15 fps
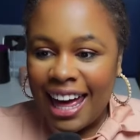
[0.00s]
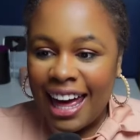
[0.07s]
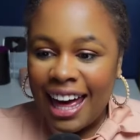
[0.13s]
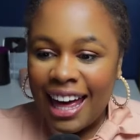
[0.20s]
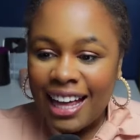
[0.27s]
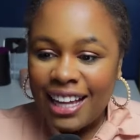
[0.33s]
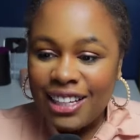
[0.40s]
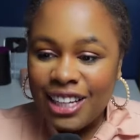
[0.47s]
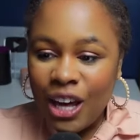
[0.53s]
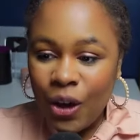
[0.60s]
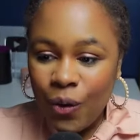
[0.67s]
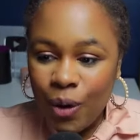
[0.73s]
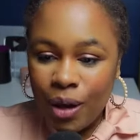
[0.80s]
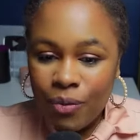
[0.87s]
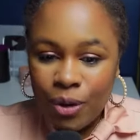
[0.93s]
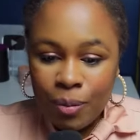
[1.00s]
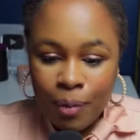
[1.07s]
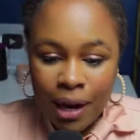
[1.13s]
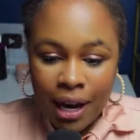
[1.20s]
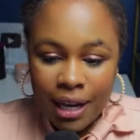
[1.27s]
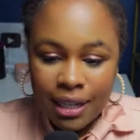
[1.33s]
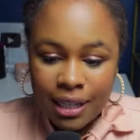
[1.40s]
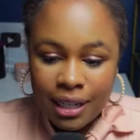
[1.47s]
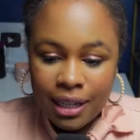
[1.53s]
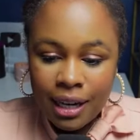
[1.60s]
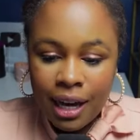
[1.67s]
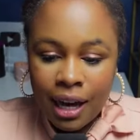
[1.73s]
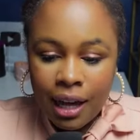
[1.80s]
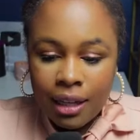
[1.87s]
Hello, everybody.